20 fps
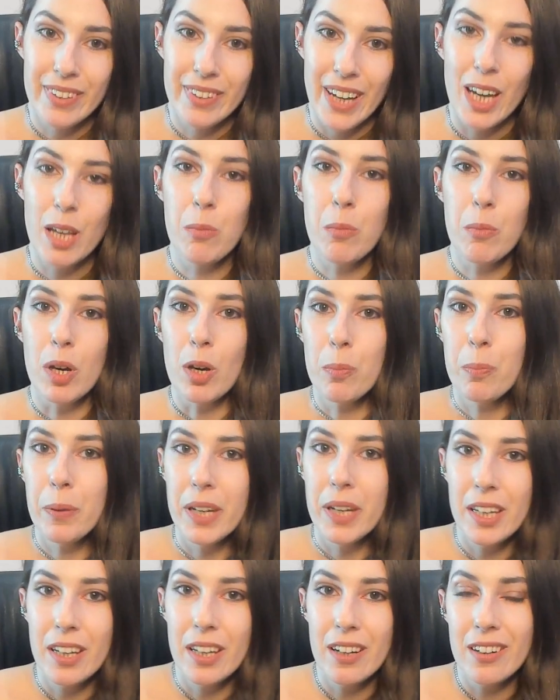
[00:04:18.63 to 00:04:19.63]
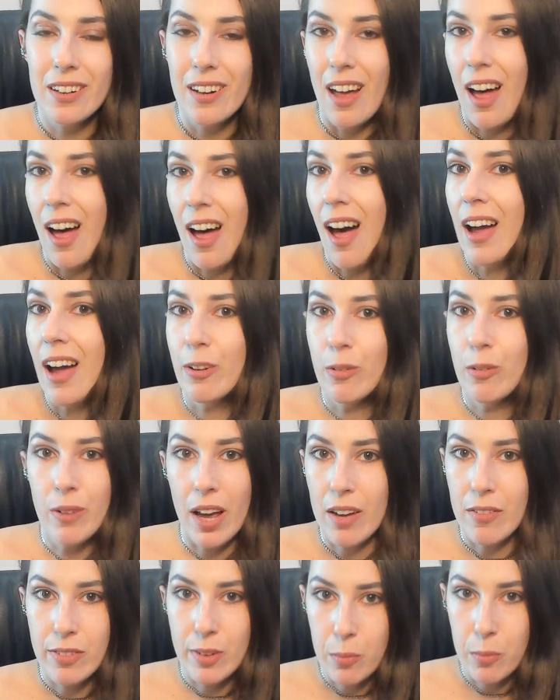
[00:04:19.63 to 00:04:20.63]
In my opinion, I don't
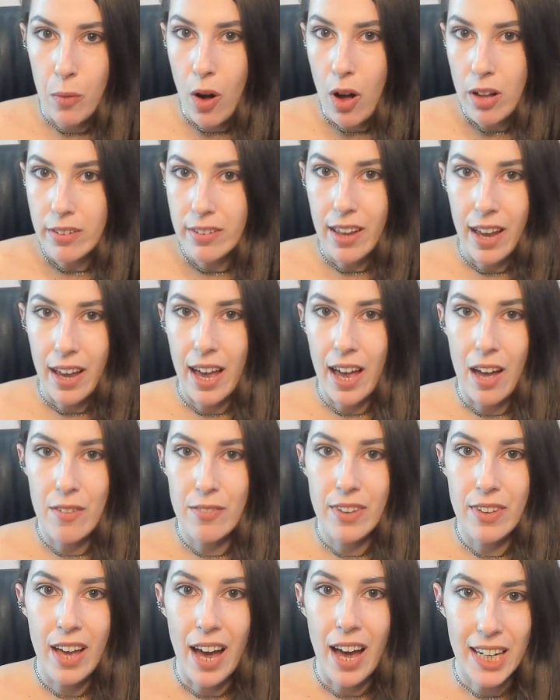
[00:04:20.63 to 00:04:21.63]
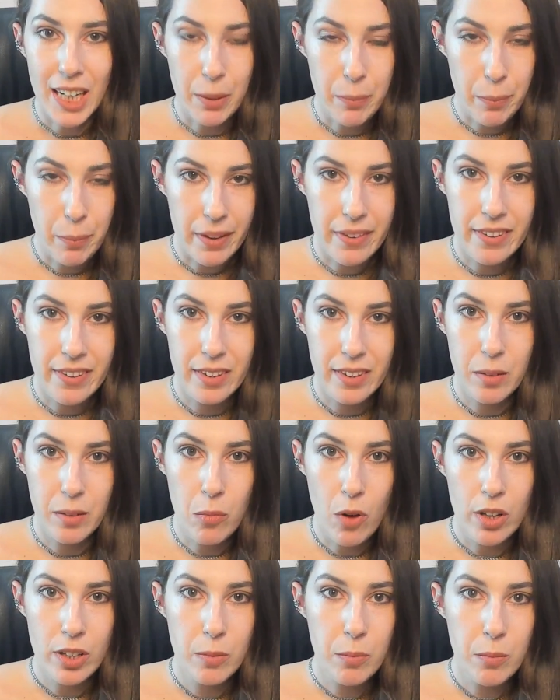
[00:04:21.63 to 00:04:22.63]
have the mod. I have the high capacity
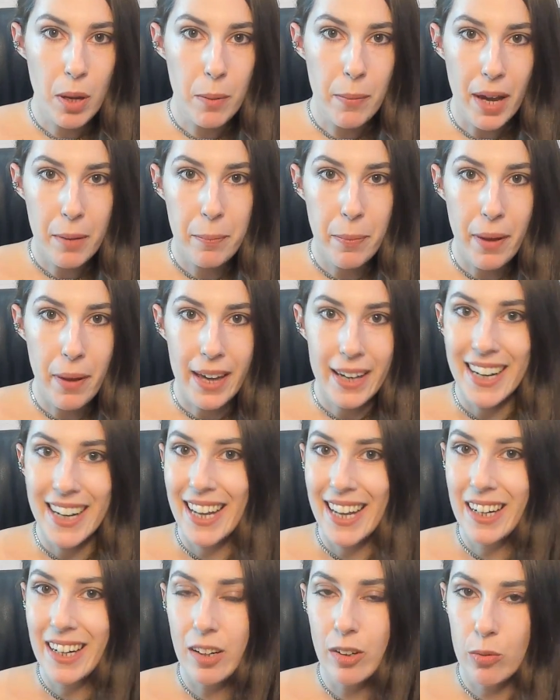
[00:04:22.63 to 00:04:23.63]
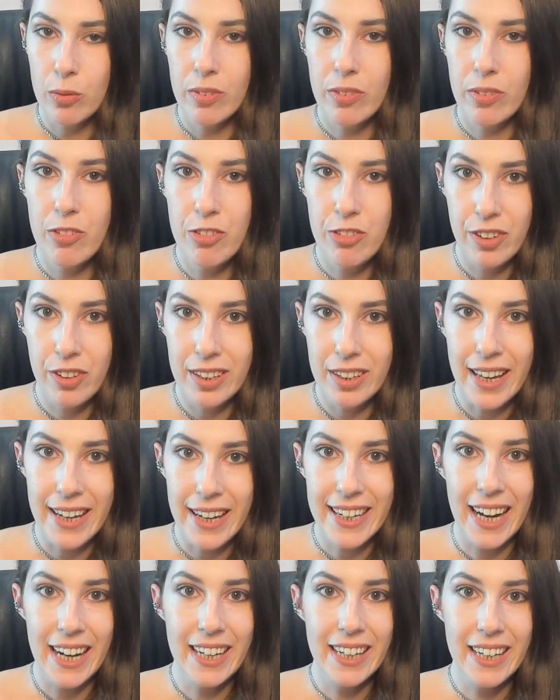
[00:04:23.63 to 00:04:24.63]
mod in my backpack, and I don't feel
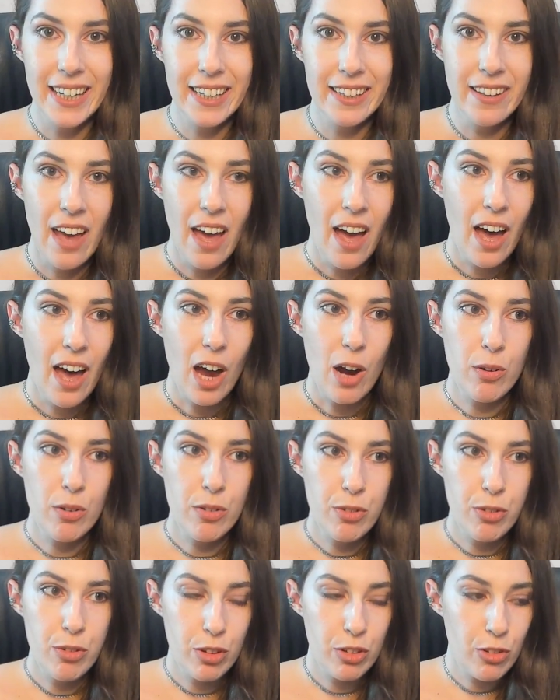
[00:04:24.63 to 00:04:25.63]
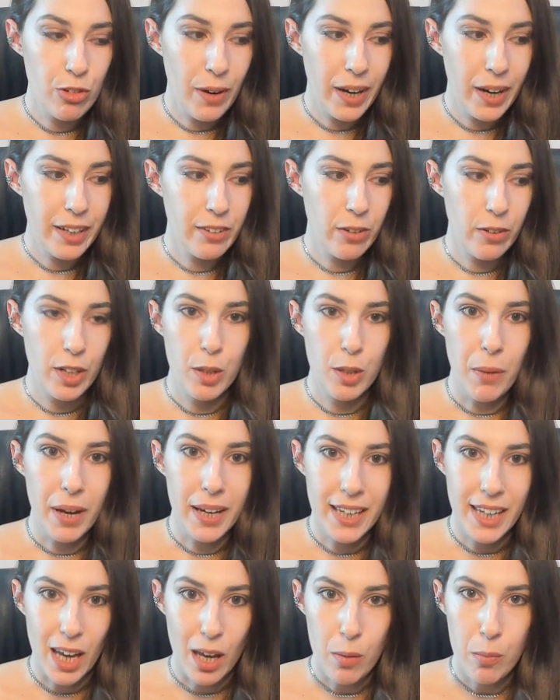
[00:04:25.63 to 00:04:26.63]
like I need a refrigerator in my
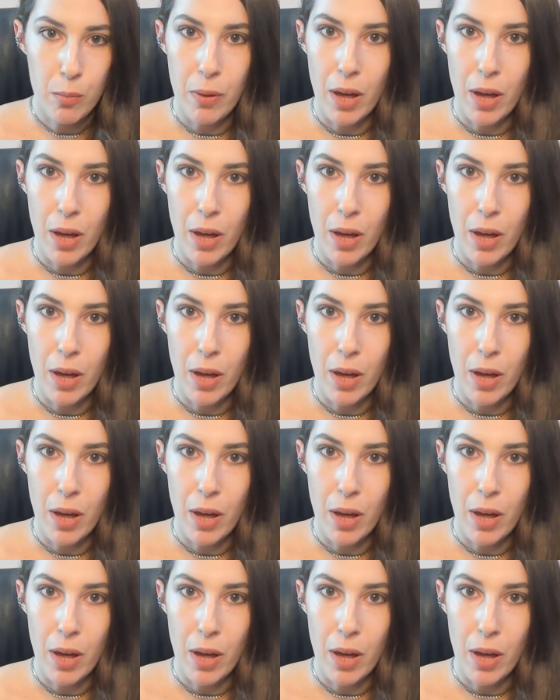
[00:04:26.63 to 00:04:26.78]
camp.